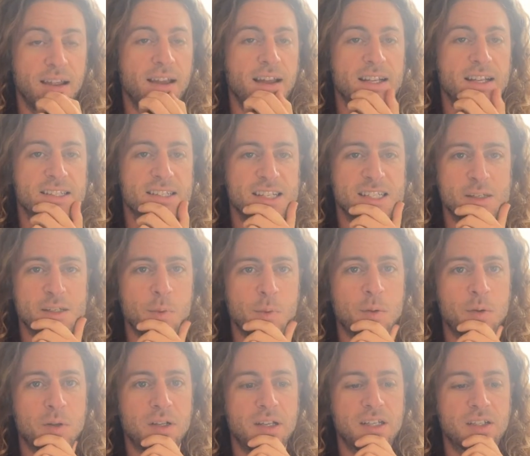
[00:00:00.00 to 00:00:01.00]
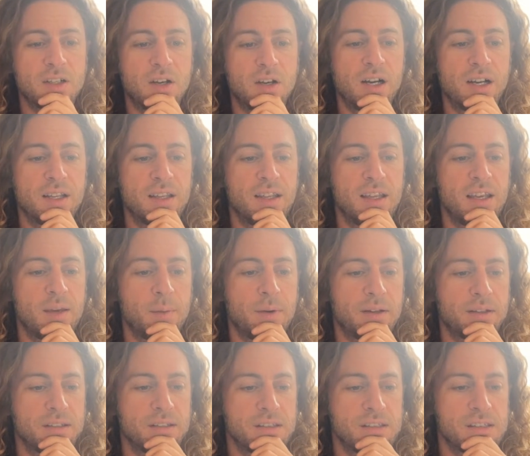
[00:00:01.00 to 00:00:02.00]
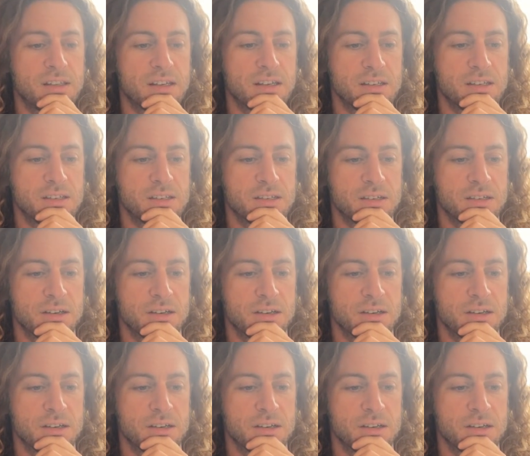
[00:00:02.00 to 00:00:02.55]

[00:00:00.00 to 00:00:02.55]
It's nice to be able to like talk and think about these things.